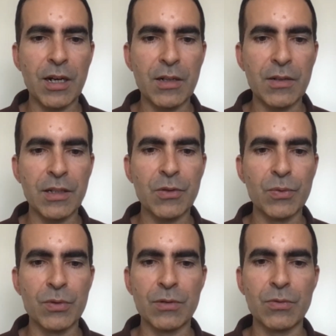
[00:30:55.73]
are
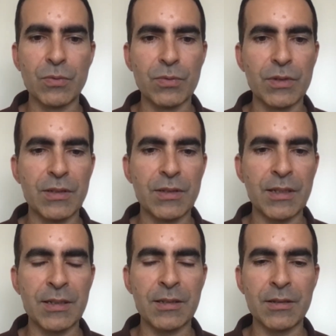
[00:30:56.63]
included to
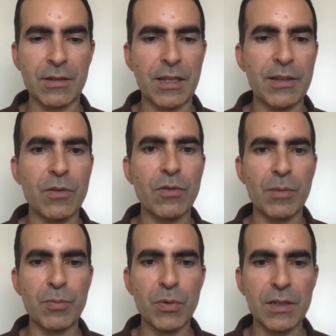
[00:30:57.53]
design like the
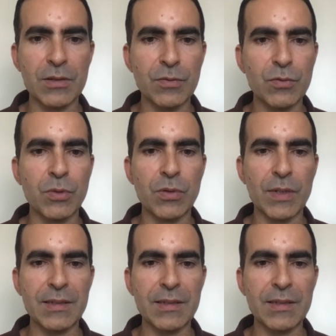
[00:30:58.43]
therapeutics of tomorrow,